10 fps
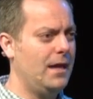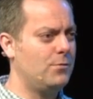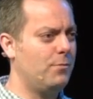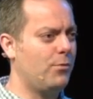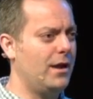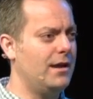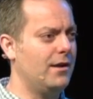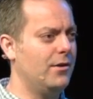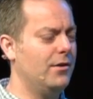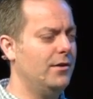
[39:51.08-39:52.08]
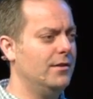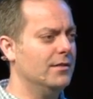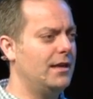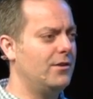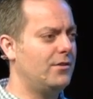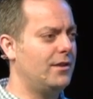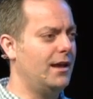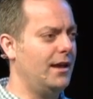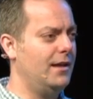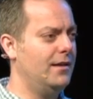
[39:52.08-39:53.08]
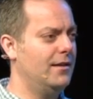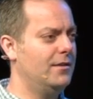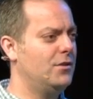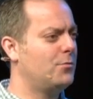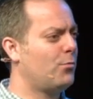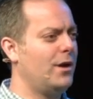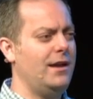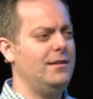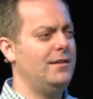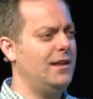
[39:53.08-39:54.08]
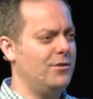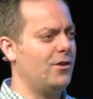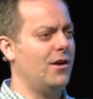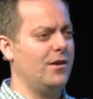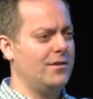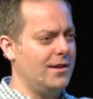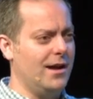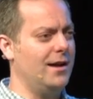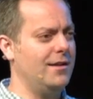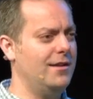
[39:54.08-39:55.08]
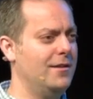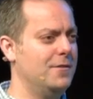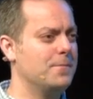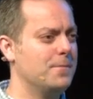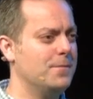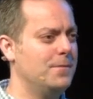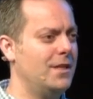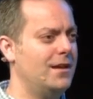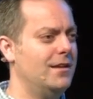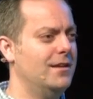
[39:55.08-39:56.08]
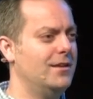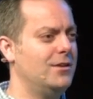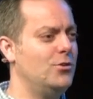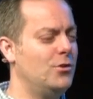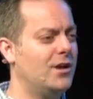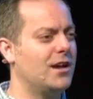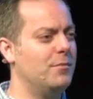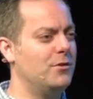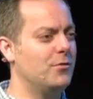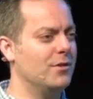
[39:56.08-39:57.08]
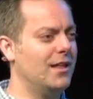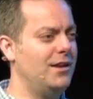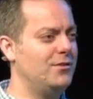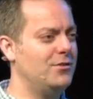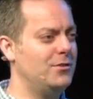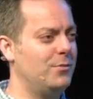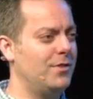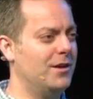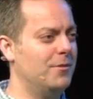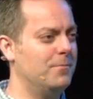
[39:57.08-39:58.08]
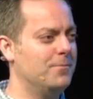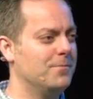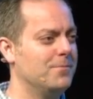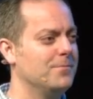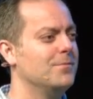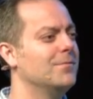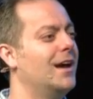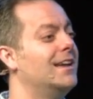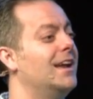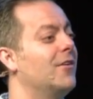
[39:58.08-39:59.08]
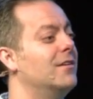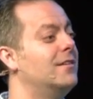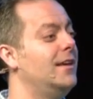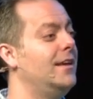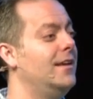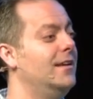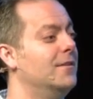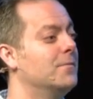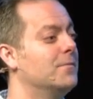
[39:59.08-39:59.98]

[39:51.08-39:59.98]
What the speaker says: as we pray here later today. Just pray in your heart to God that you could come into a relationship with him. I guarantee